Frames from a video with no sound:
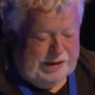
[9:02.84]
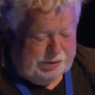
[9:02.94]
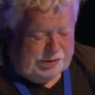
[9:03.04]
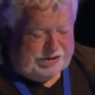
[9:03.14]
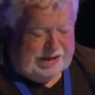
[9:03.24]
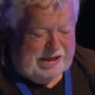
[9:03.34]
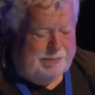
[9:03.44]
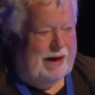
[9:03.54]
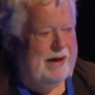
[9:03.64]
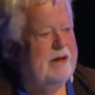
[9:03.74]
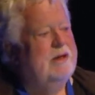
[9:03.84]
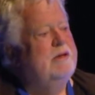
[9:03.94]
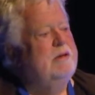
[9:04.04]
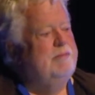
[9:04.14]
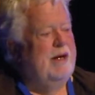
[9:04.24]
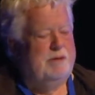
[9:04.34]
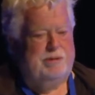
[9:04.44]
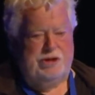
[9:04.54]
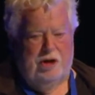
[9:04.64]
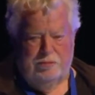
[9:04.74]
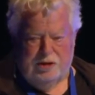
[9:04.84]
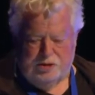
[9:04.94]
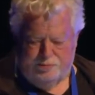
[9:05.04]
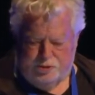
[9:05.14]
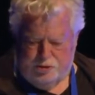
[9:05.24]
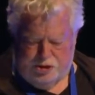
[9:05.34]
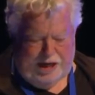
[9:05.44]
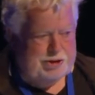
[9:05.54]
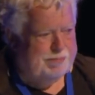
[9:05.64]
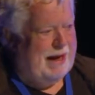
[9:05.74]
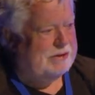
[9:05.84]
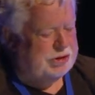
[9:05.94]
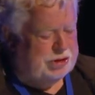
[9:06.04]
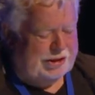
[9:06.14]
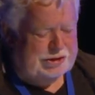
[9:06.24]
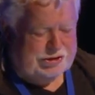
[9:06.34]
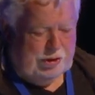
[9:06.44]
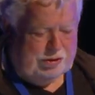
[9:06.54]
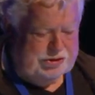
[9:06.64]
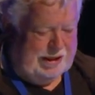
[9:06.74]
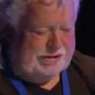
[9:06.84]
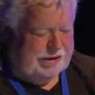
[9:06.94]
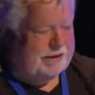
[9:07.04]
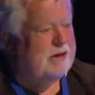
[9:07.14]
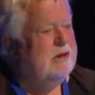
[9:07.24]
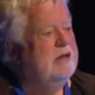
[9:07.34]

He took a teddy bear, pair of pyjamas, change of pants, change of socks, that's it.